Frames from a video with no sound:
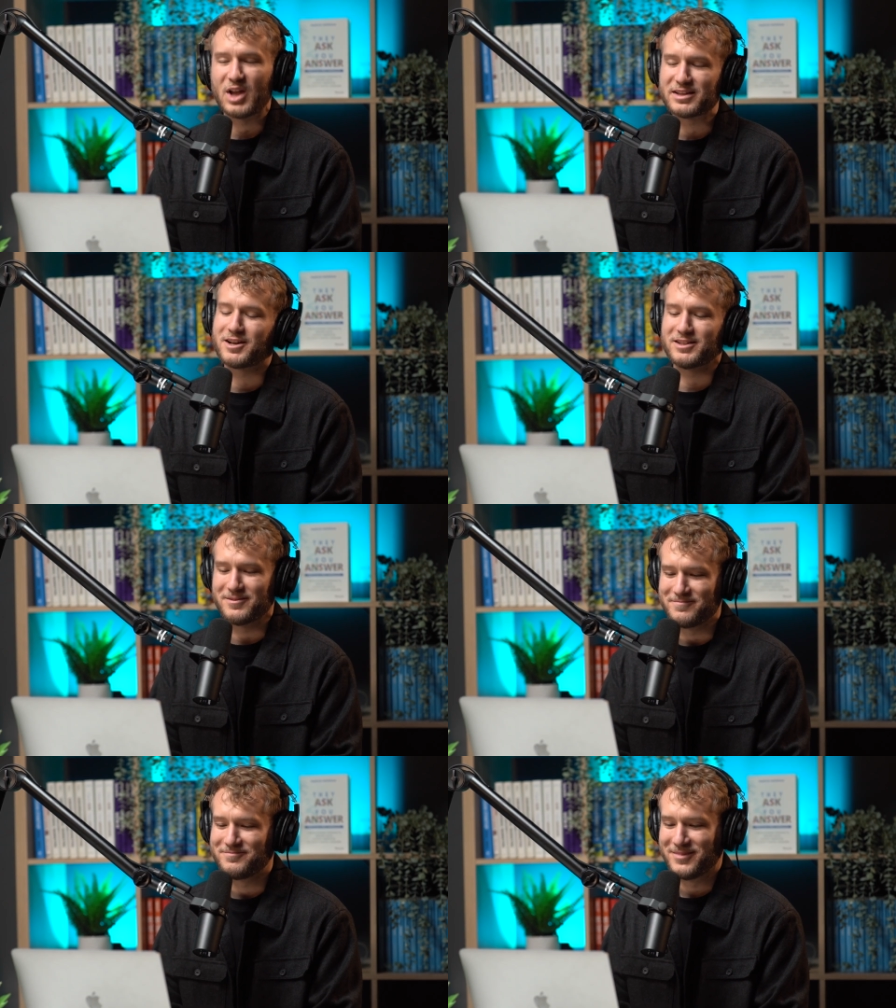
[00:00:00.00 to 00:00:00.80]
That's
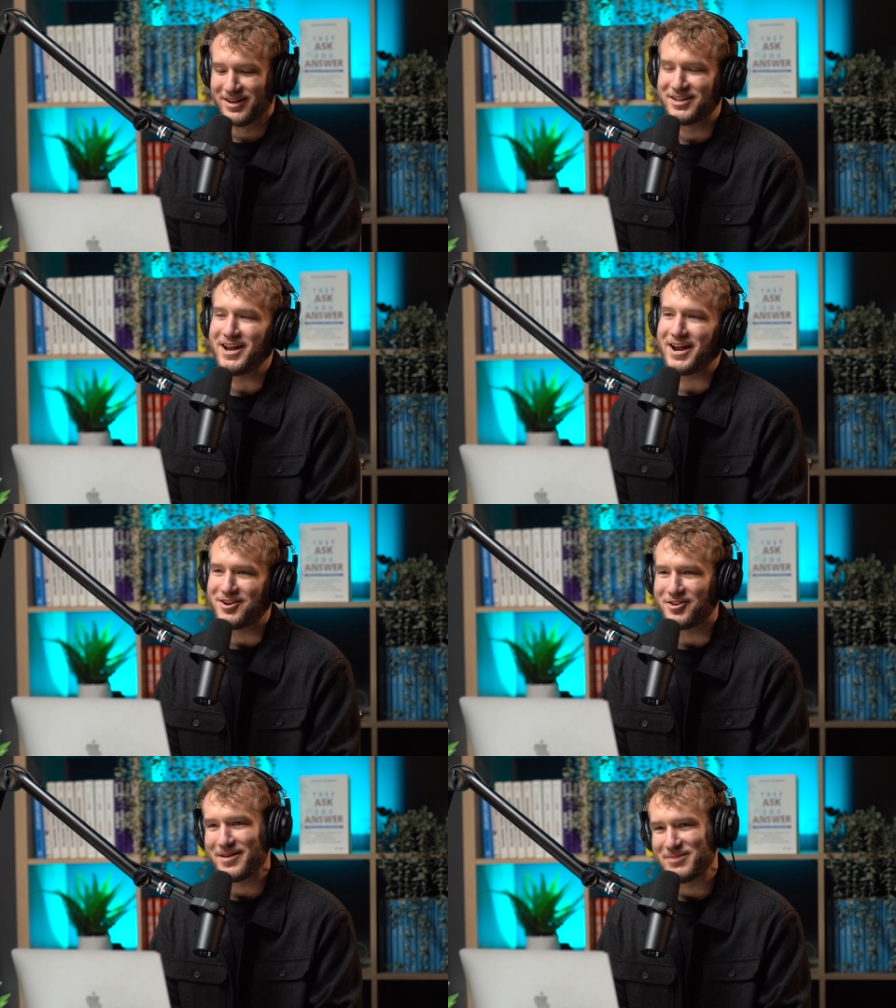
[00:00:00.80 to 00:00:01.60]
awesome. Yeah,
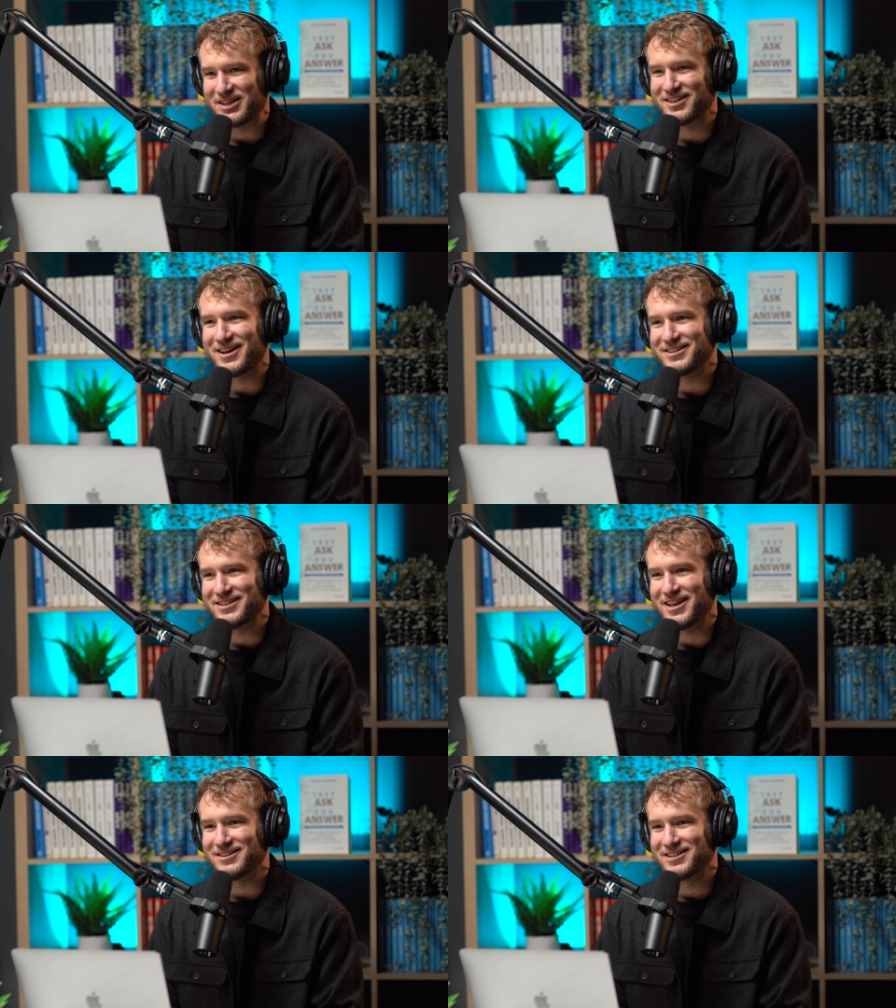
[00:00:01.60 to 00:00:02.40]
no, that makes a lot of
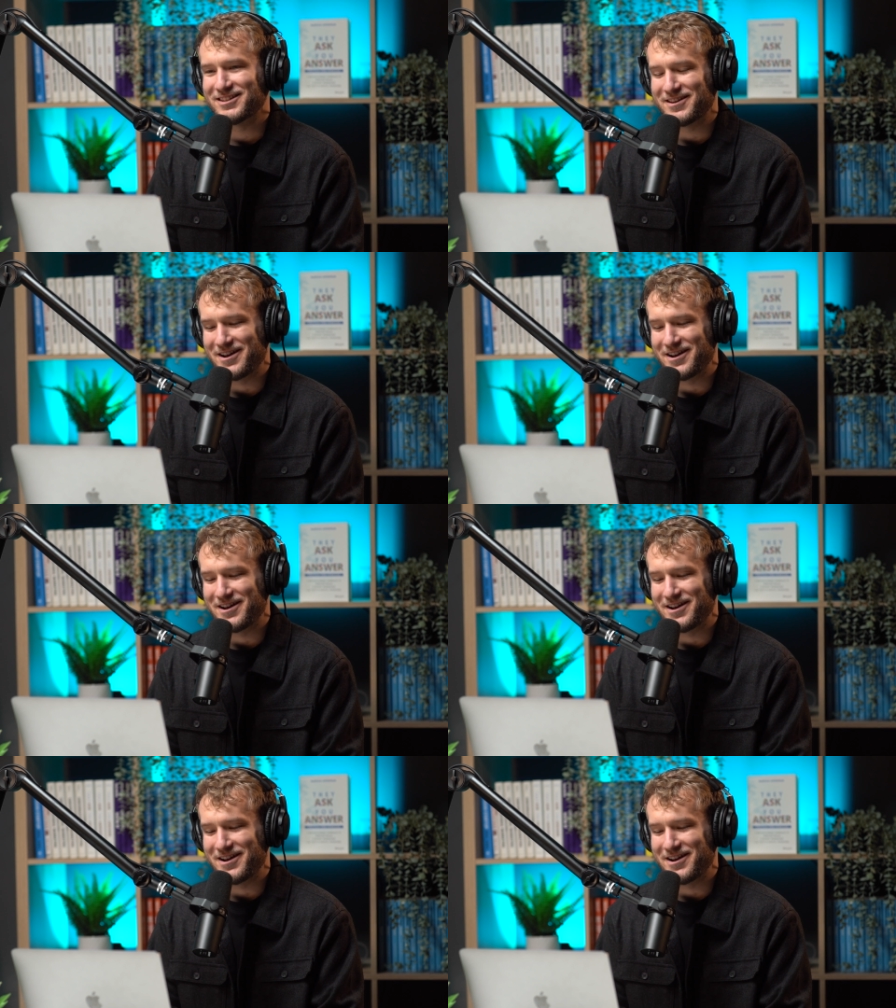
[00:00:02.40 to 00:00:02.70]
sense.